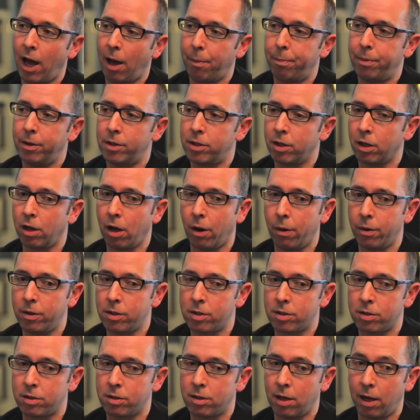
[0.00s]
happy to go
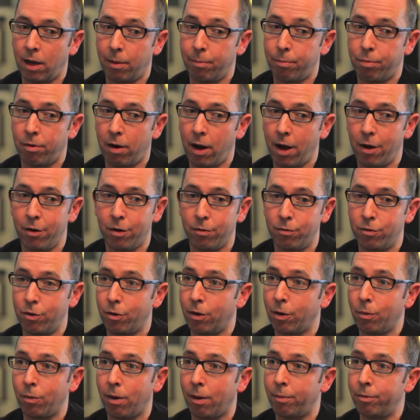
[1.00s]
and say, I'm proud of
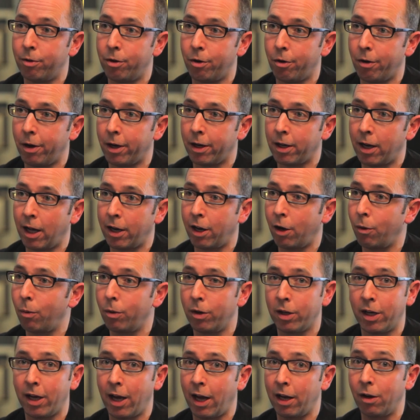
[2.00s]
doing what I'm doing. I
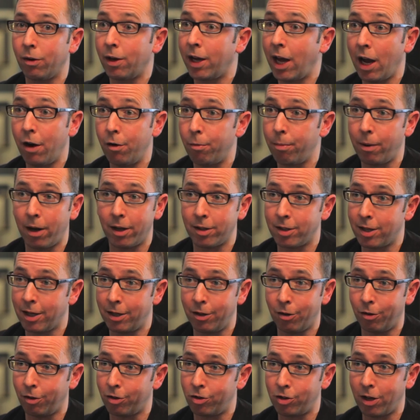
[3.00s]
don't care about
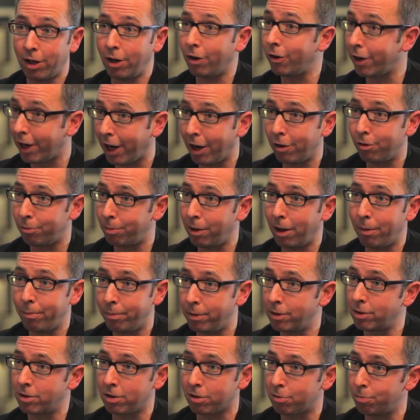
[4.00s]
technology, I don't care
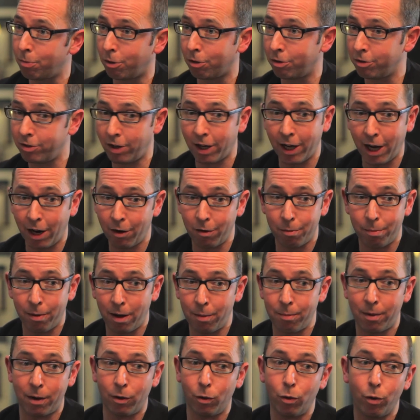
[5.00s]
about business models, I care
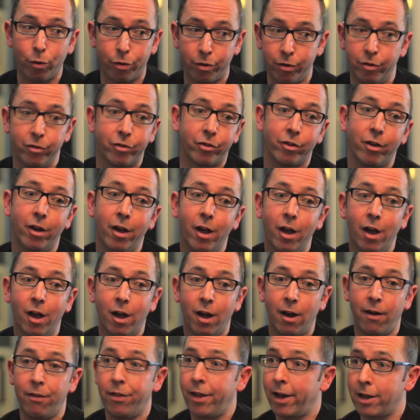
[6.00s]
about my authors.
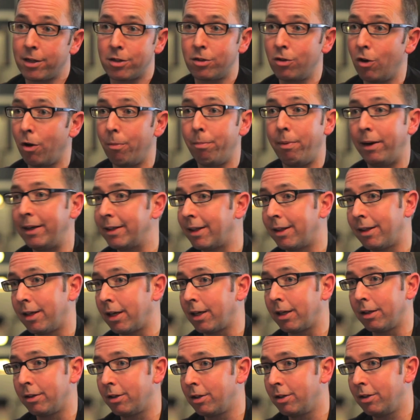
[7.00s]
And that's not a bad
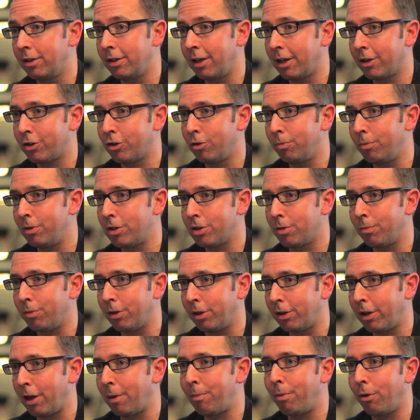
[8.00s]
thing. That shouldn't be
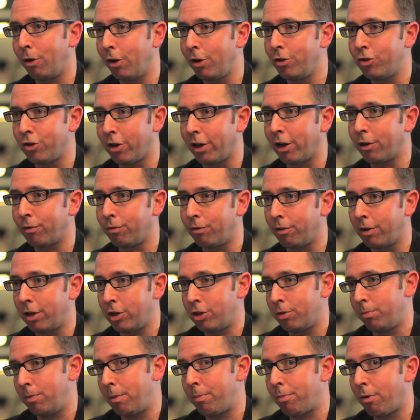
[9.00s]
something they apologise for,
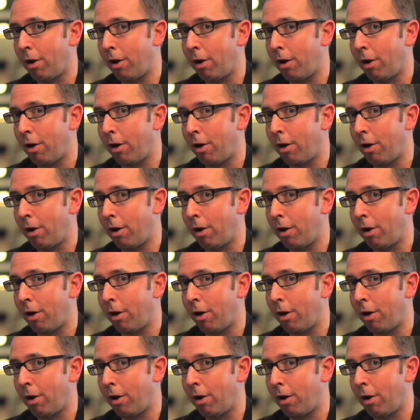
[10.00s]
they should be